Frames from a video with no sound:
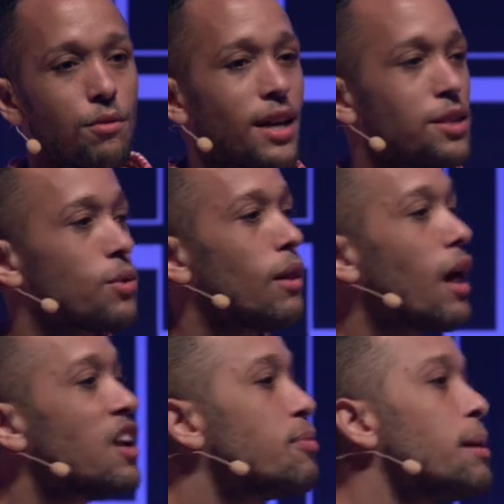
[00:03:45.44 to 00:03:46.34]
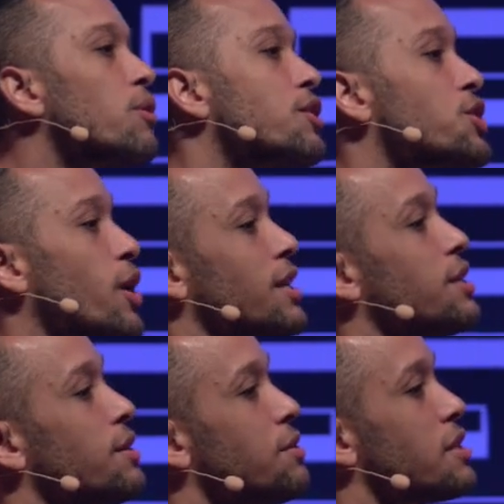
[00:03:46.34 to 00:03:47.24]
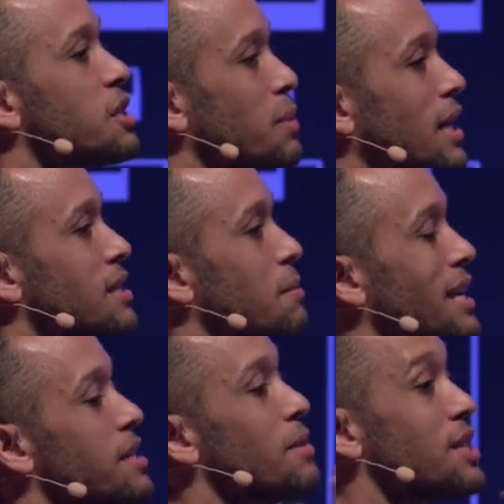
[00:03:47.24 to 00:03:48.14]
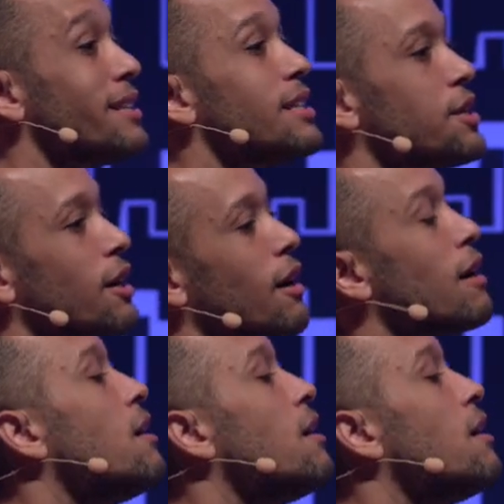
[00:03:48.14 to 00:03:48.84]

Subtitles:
Right? So a lot of people are starting to use this because it makes it much easier